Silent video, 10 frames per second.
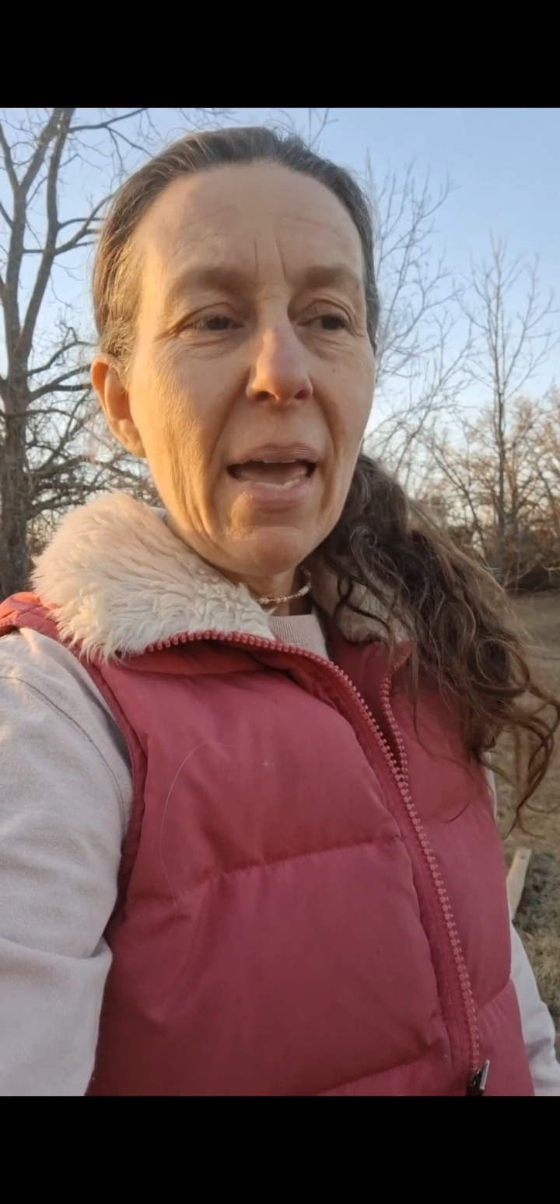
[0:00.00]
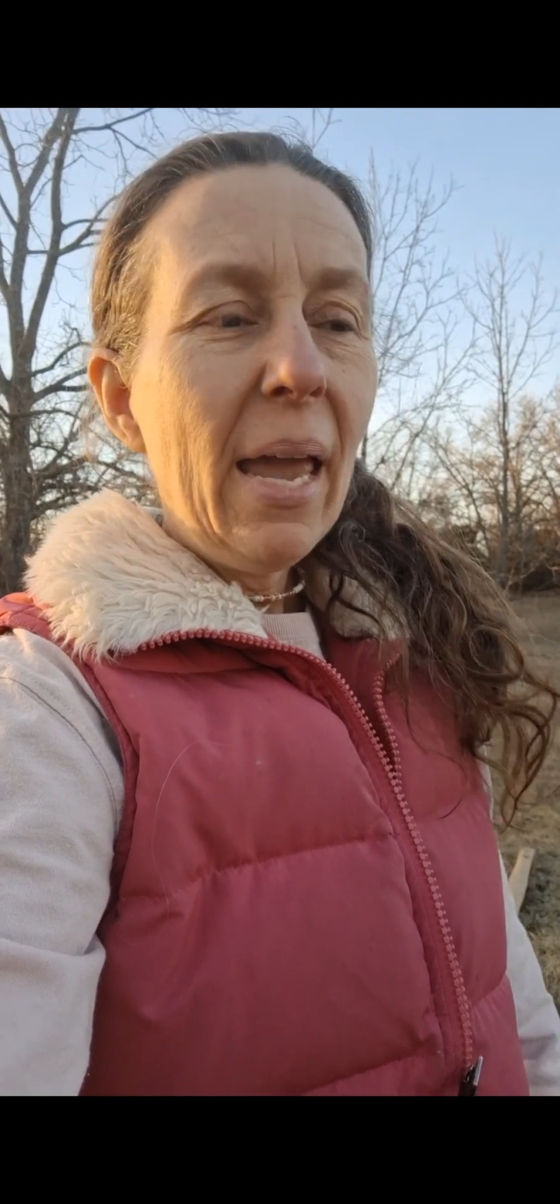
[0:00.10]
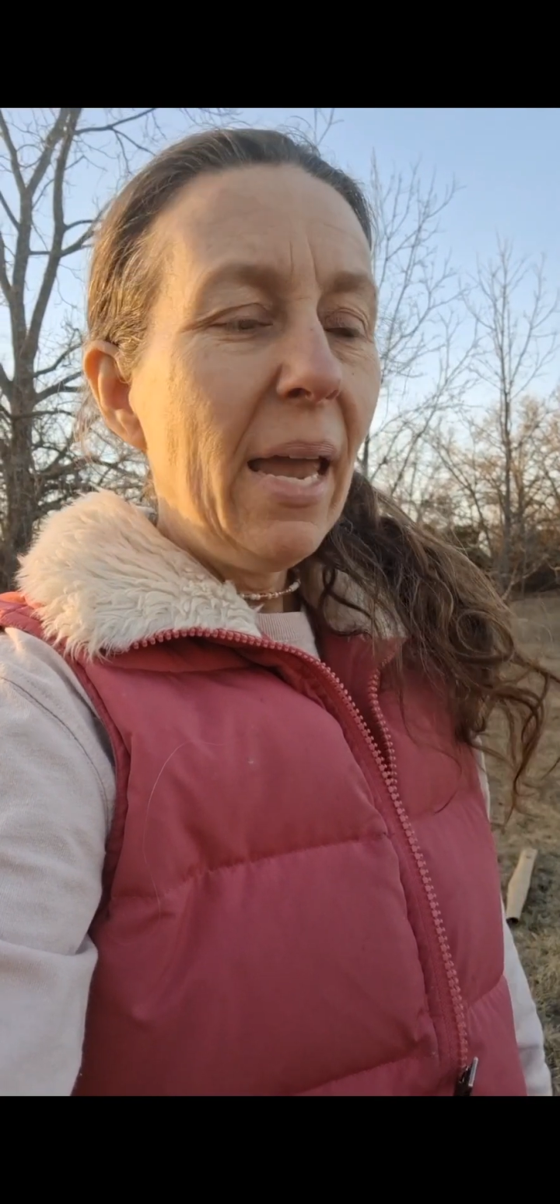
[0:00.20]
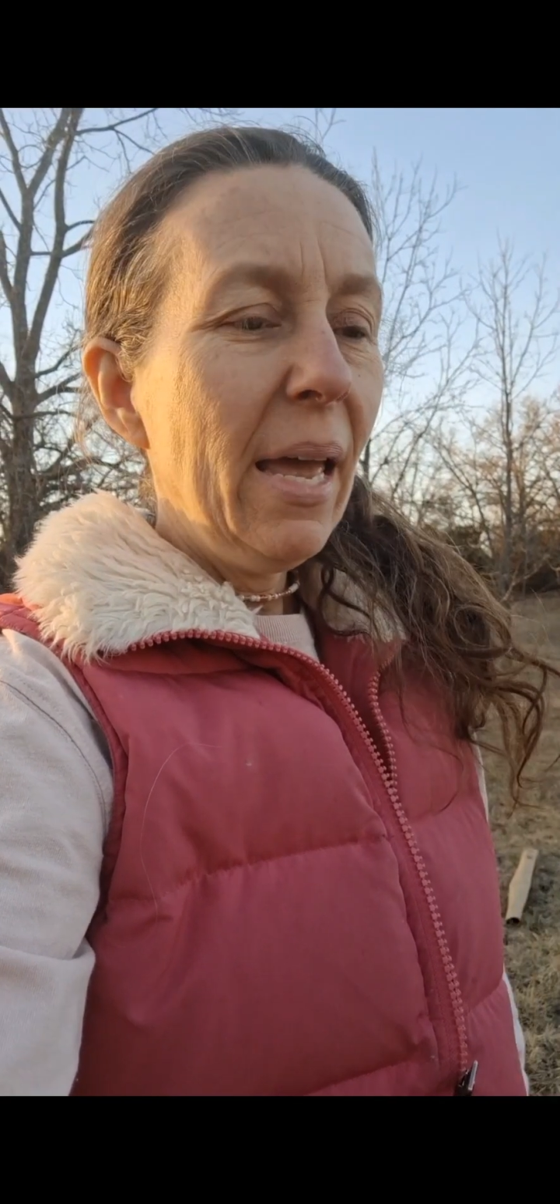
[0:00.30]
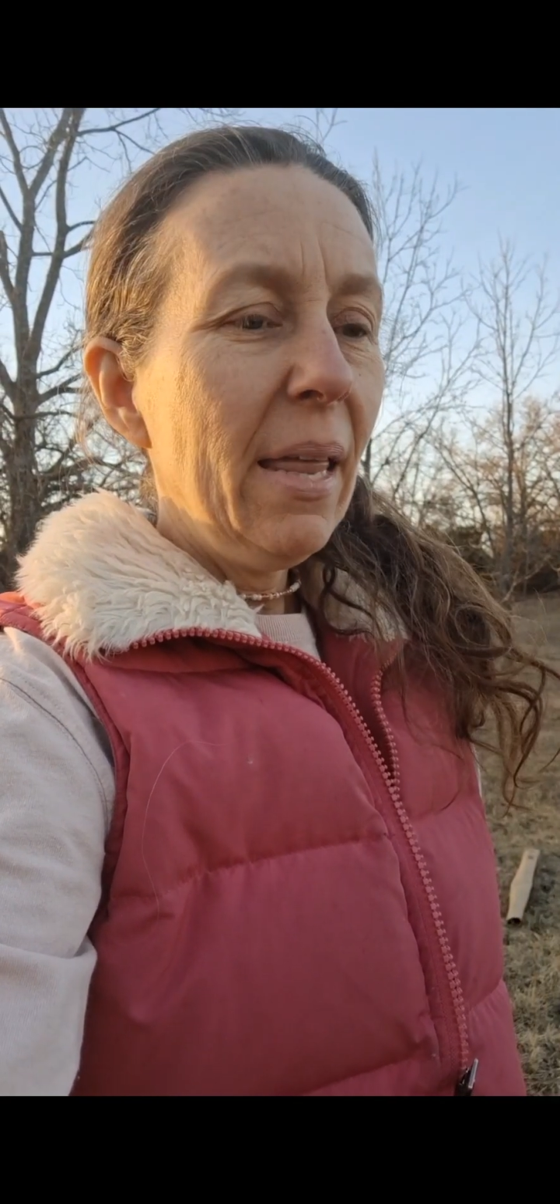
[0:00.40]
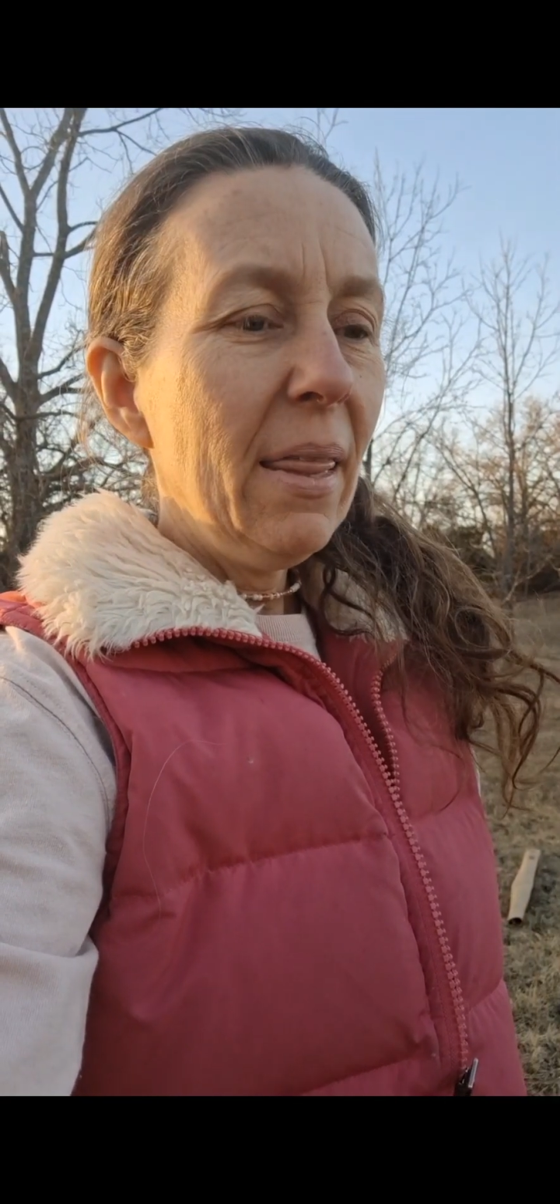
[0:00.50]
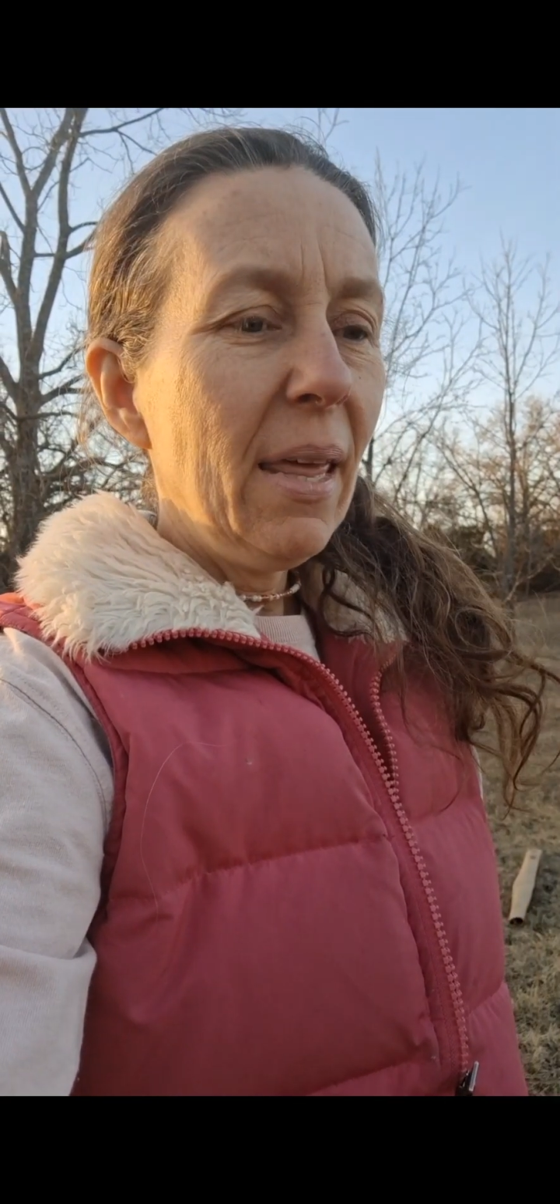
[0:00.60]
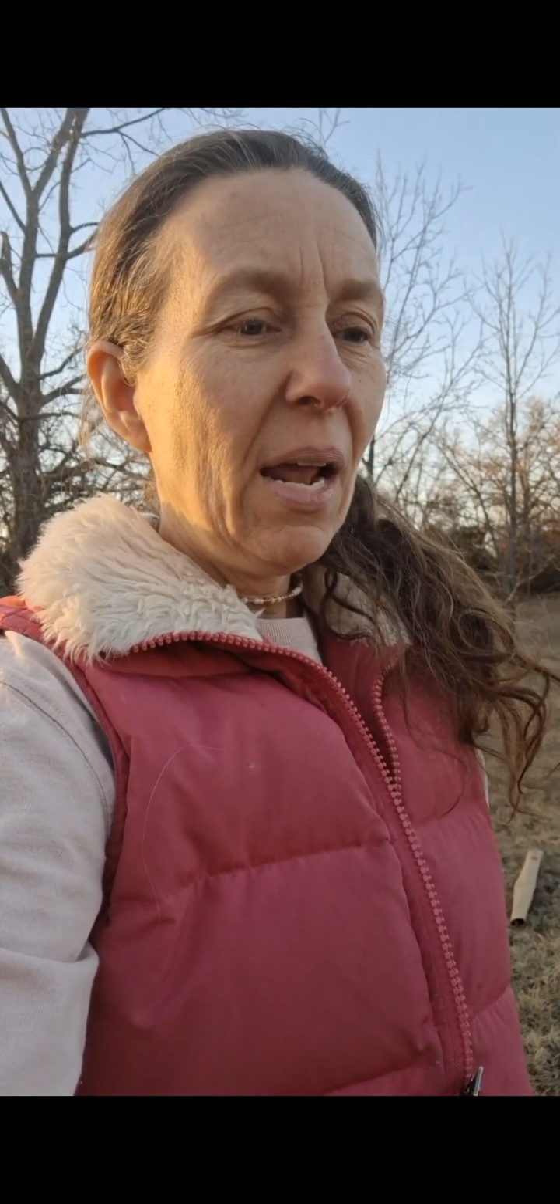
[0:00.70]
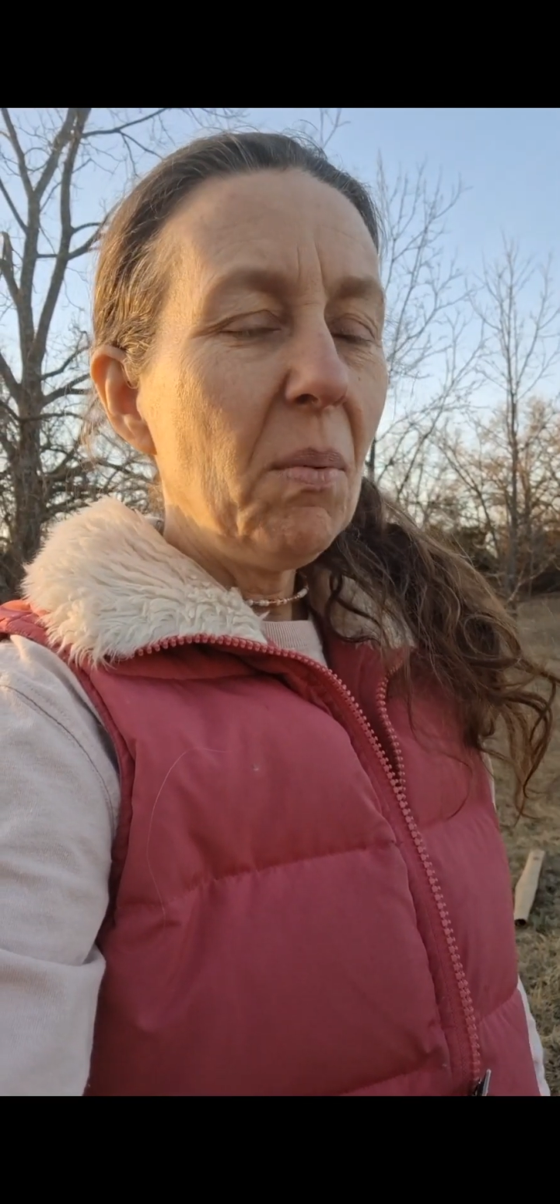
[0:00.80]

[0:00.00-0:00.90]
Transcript: And then